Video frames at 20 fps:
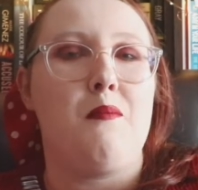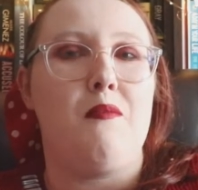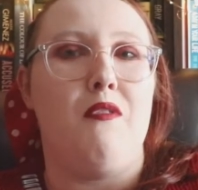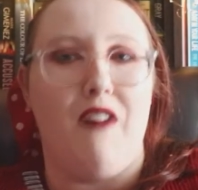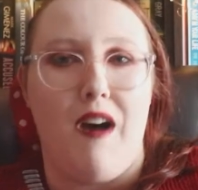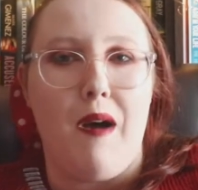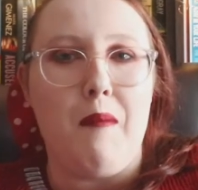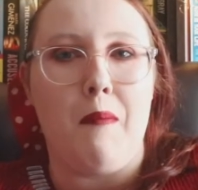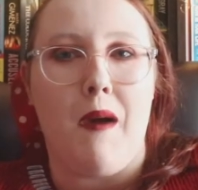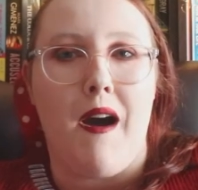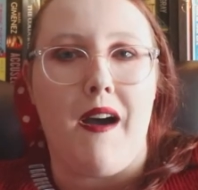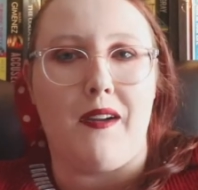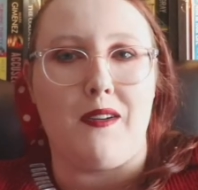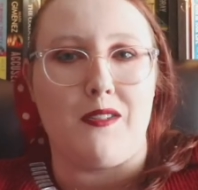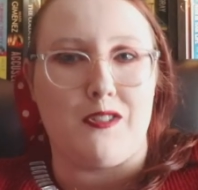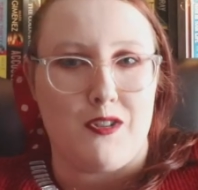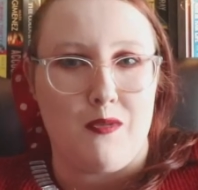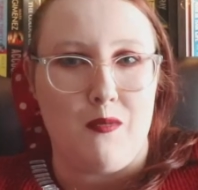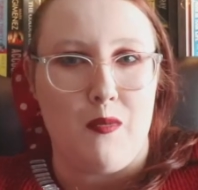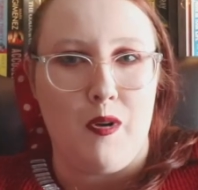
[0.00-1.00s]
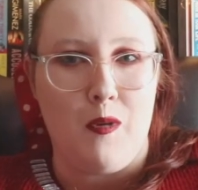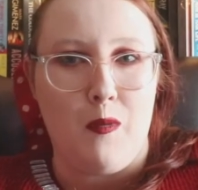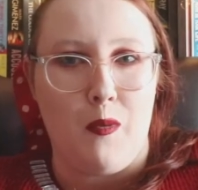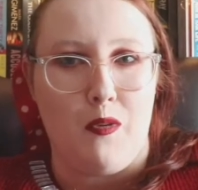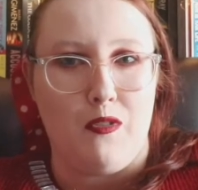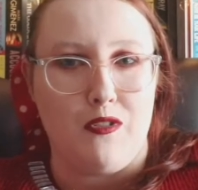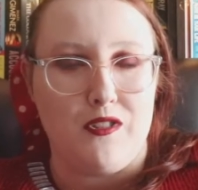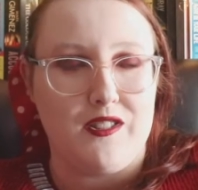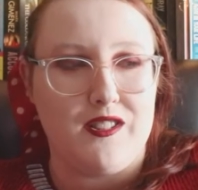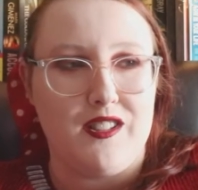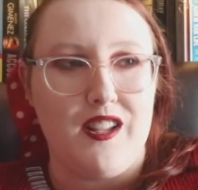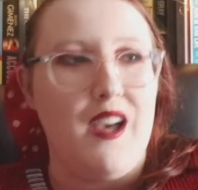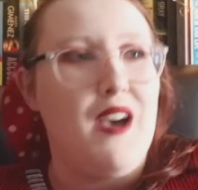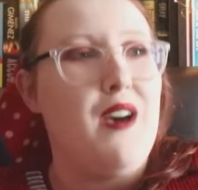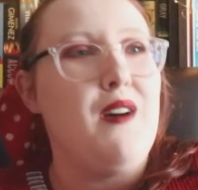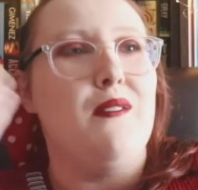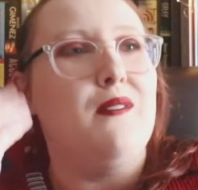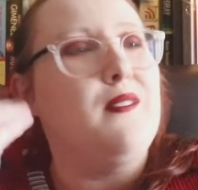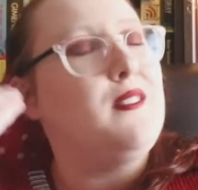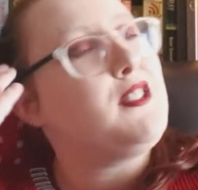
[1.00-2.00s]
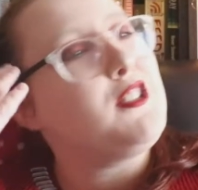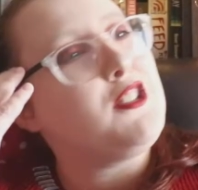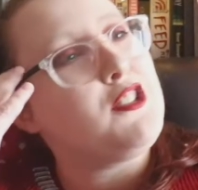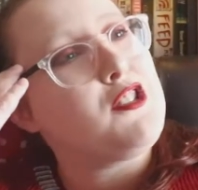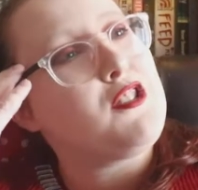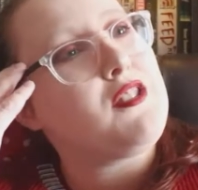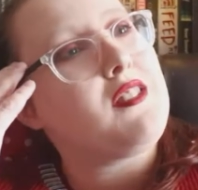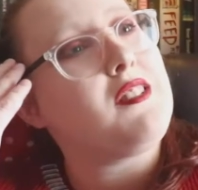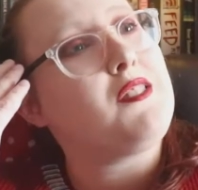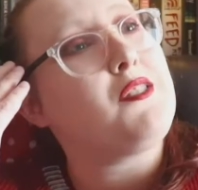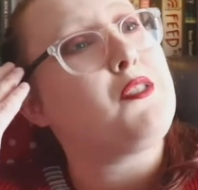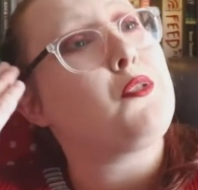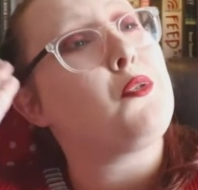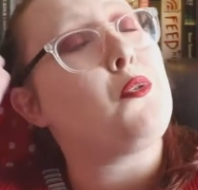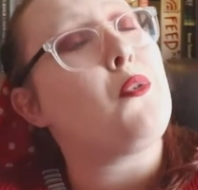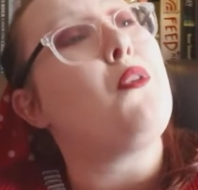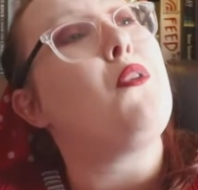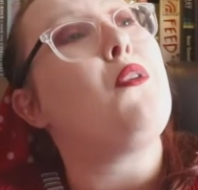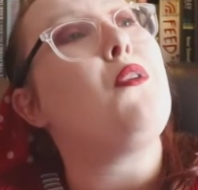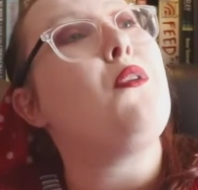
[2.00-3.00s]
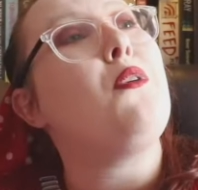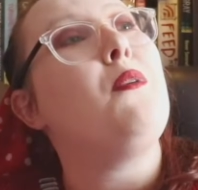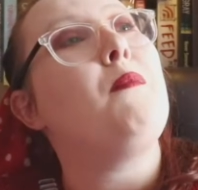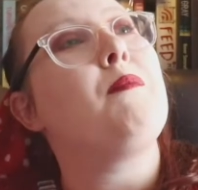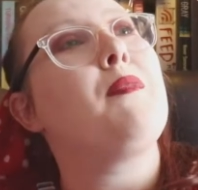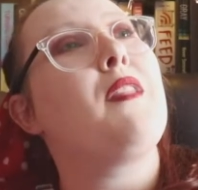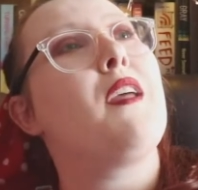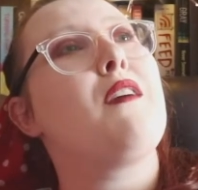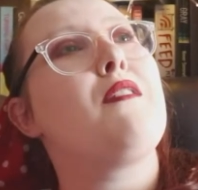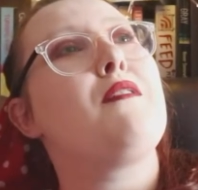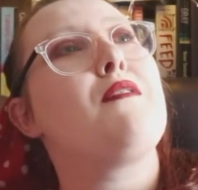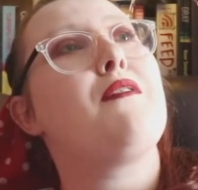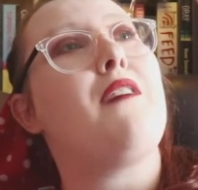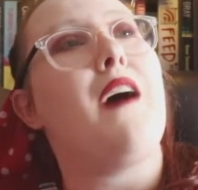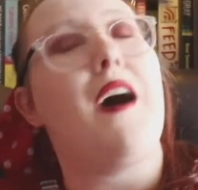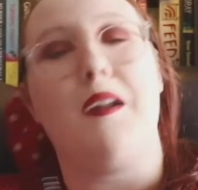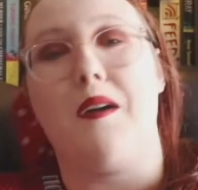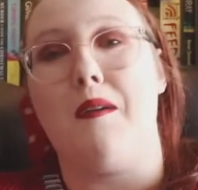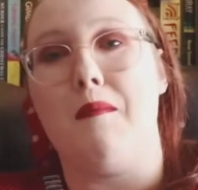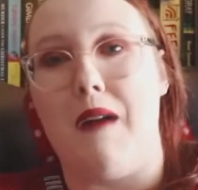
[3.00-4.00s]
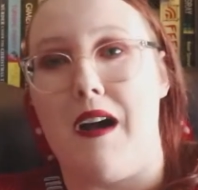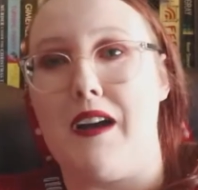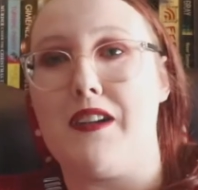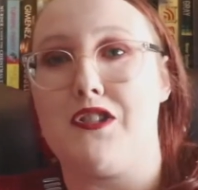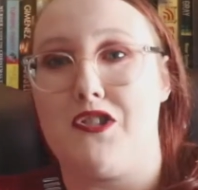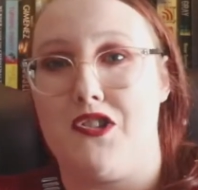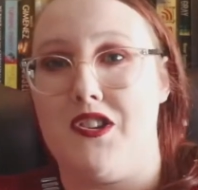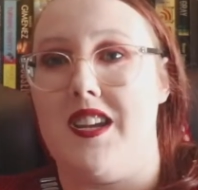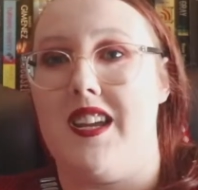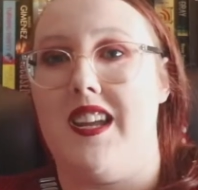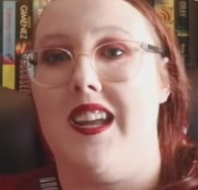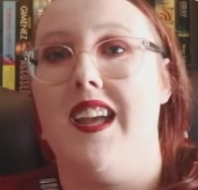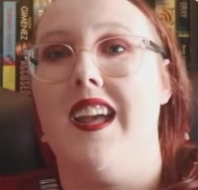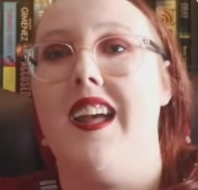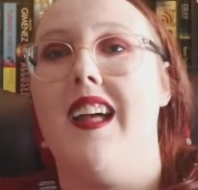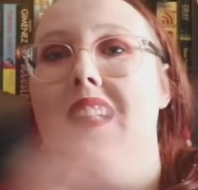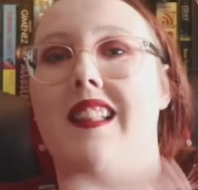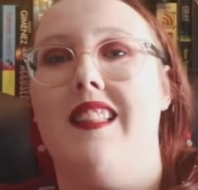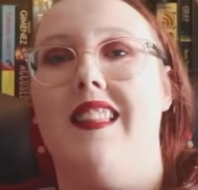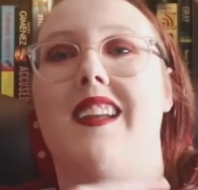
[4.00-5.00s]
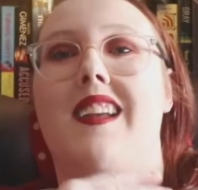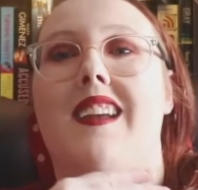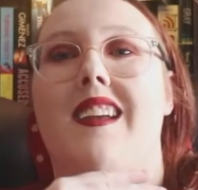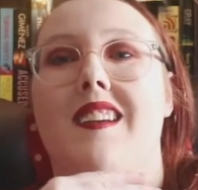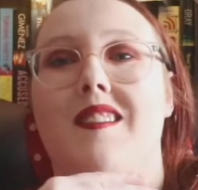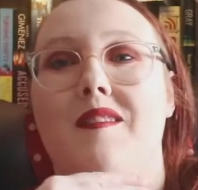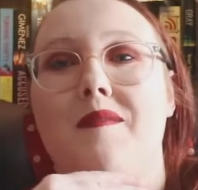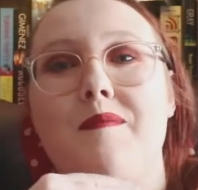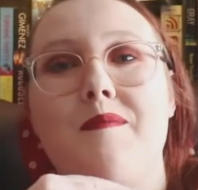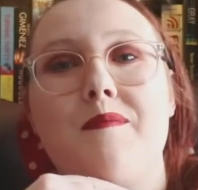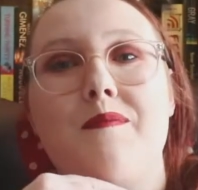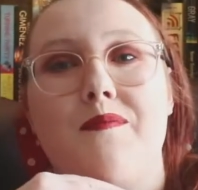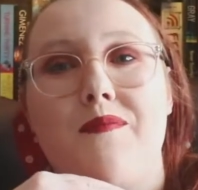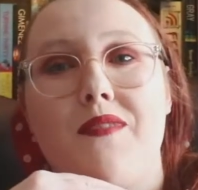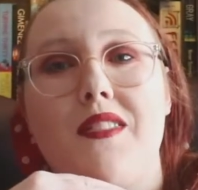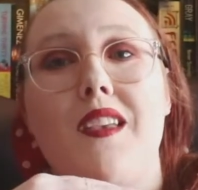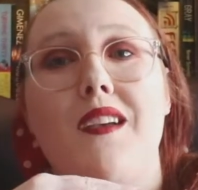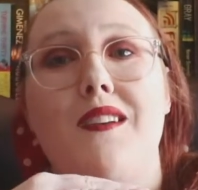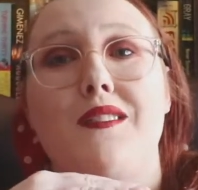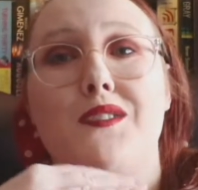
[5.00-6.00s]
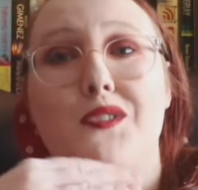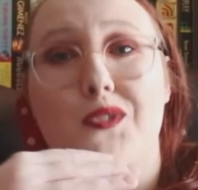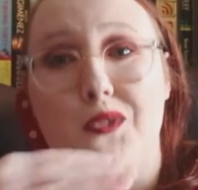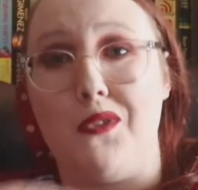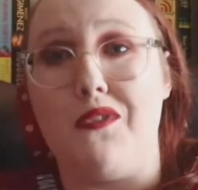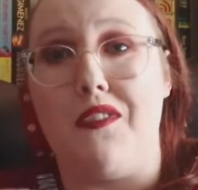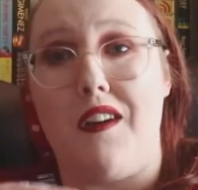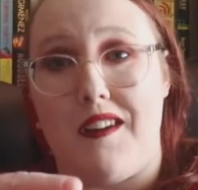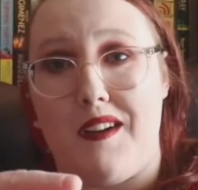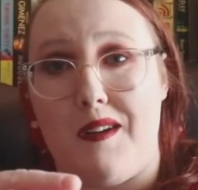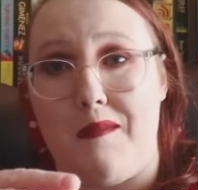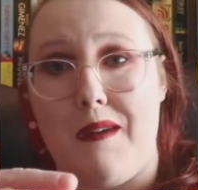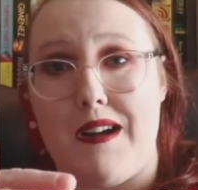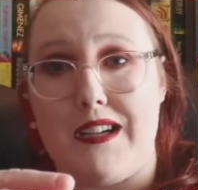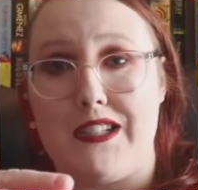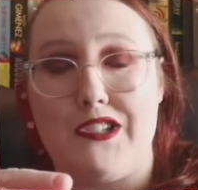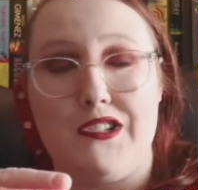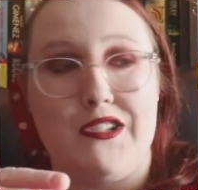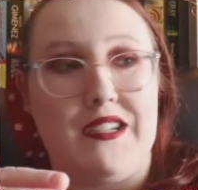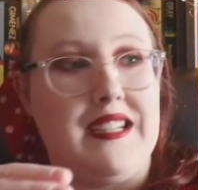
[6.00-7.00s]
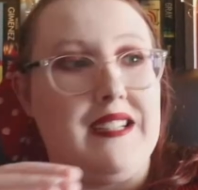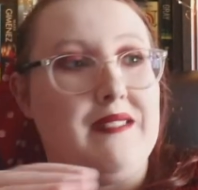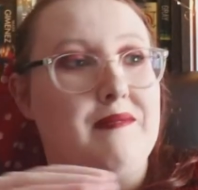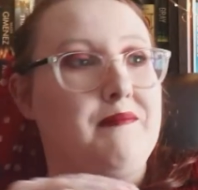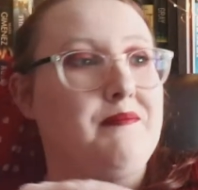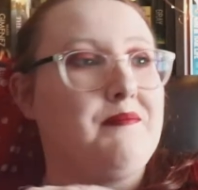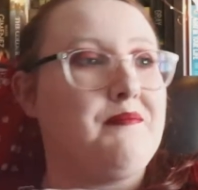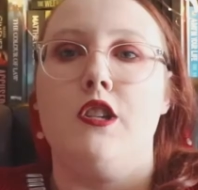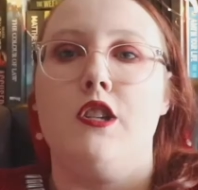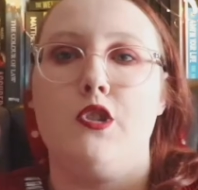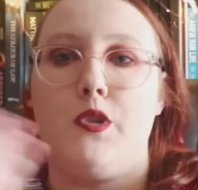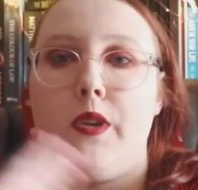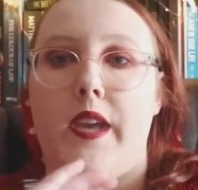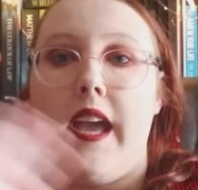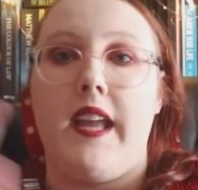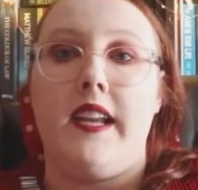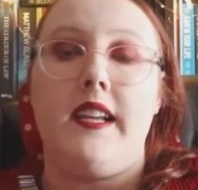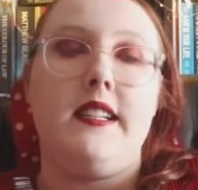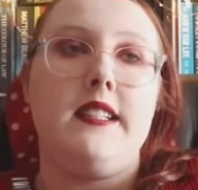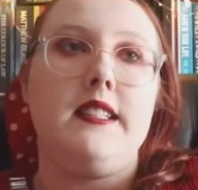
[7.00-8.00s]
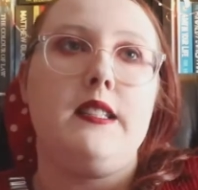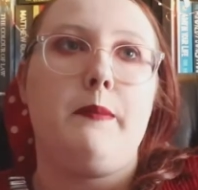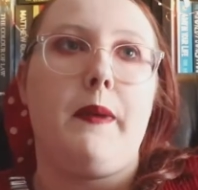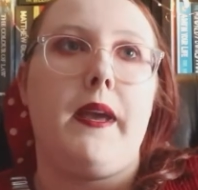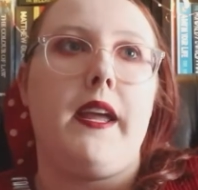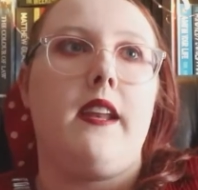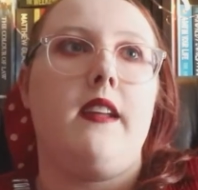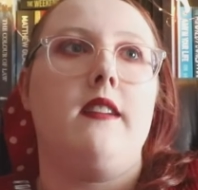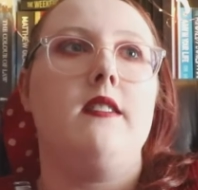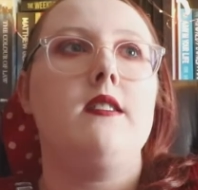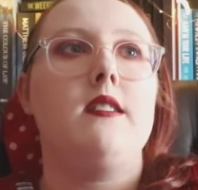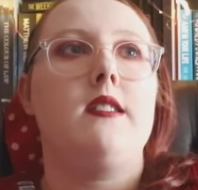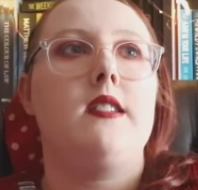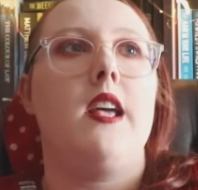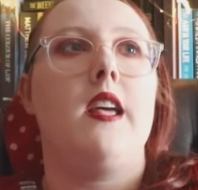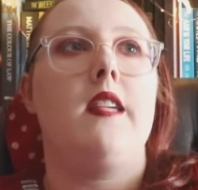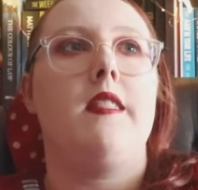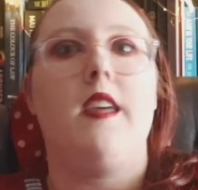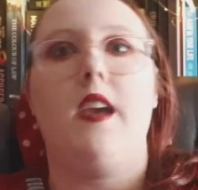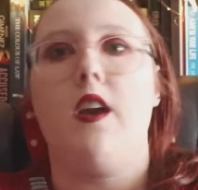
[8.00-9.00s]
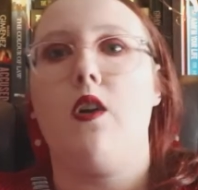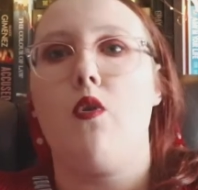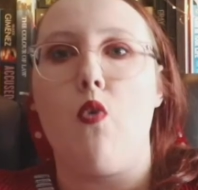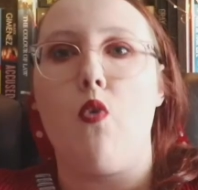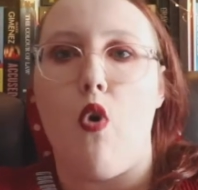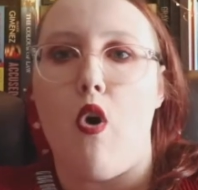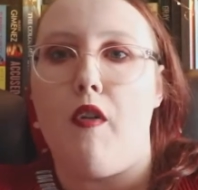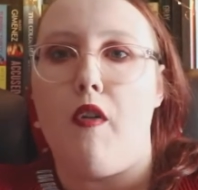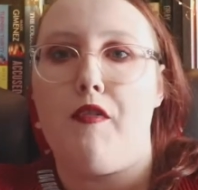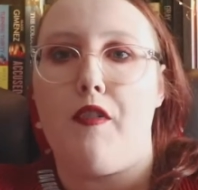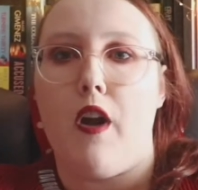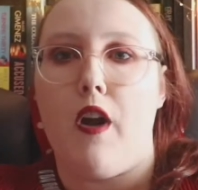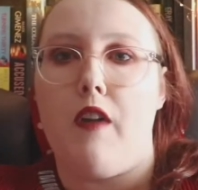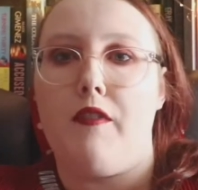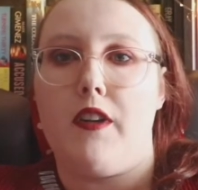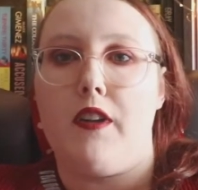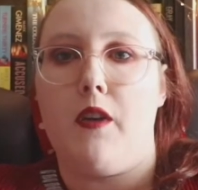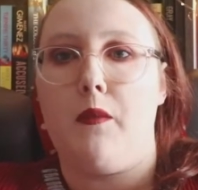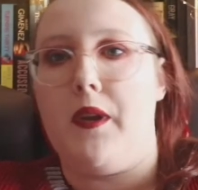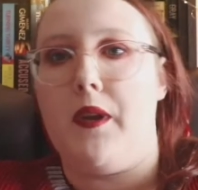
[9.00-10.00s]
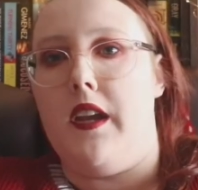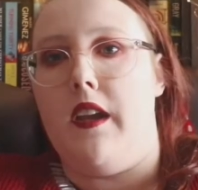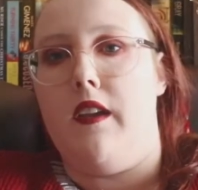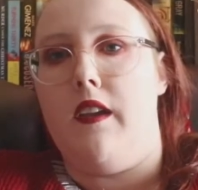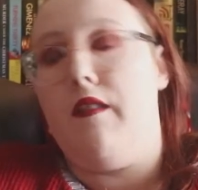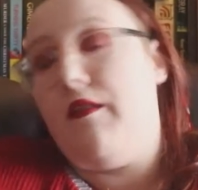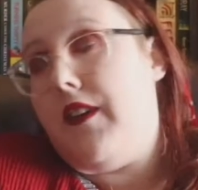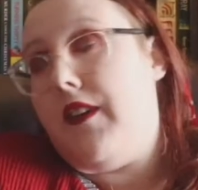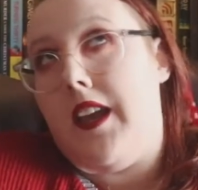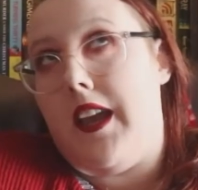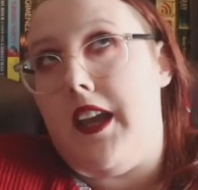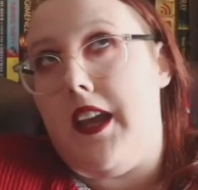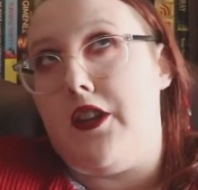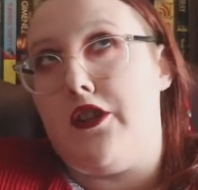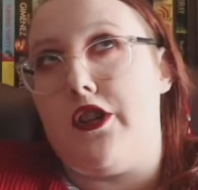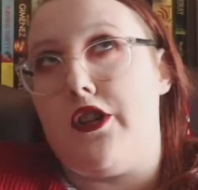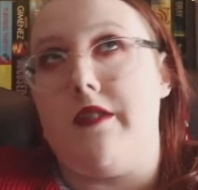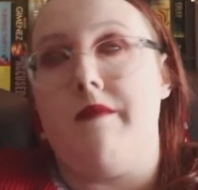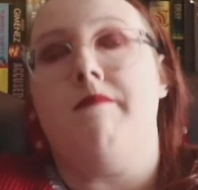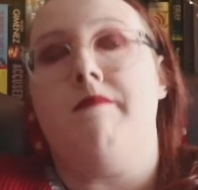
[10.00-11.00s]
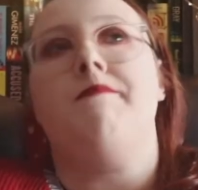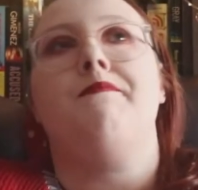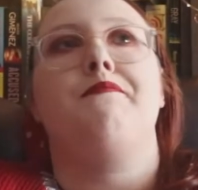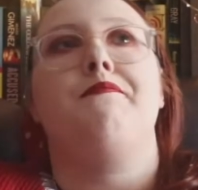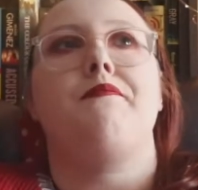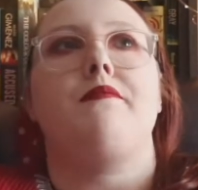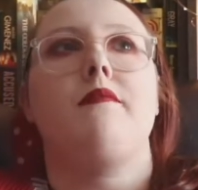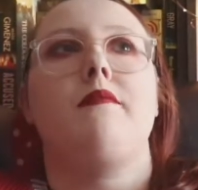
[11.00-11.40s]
vampires and werewolves, which is so far up my street. Like, so far up my street. So Kennedy's parents, they go off, they're having a wee vacation,